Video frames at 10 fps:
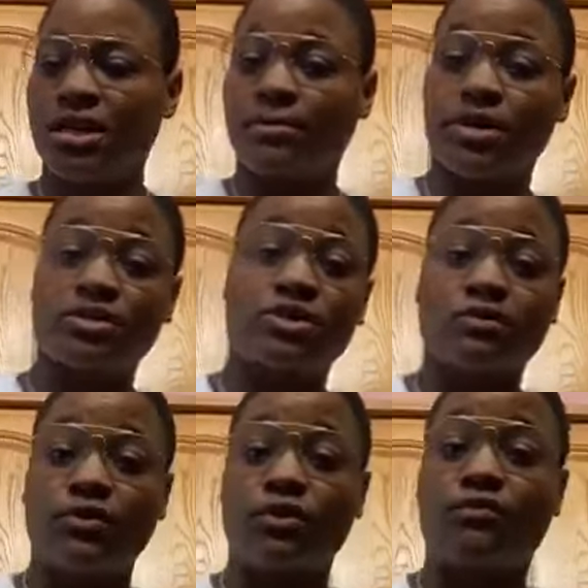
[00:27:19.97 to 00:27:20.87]
and I'm gonna
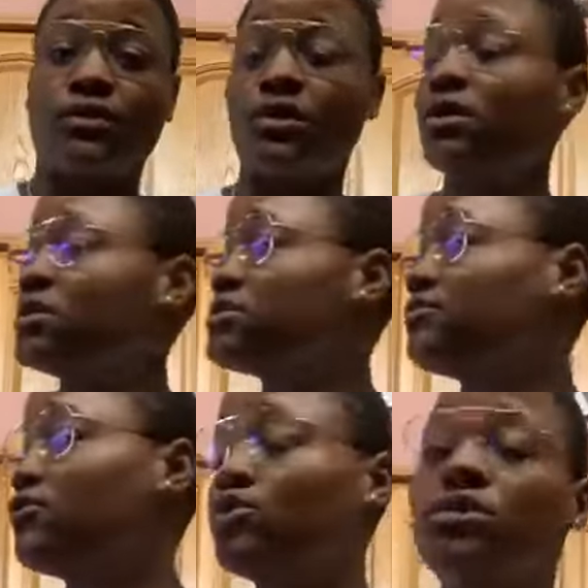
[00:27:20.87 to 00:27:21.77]
serve it over
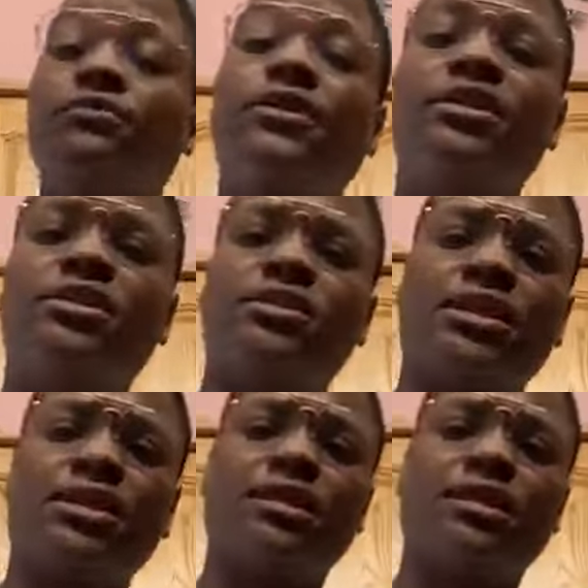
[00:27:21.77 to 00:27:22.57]
some roasted veggies.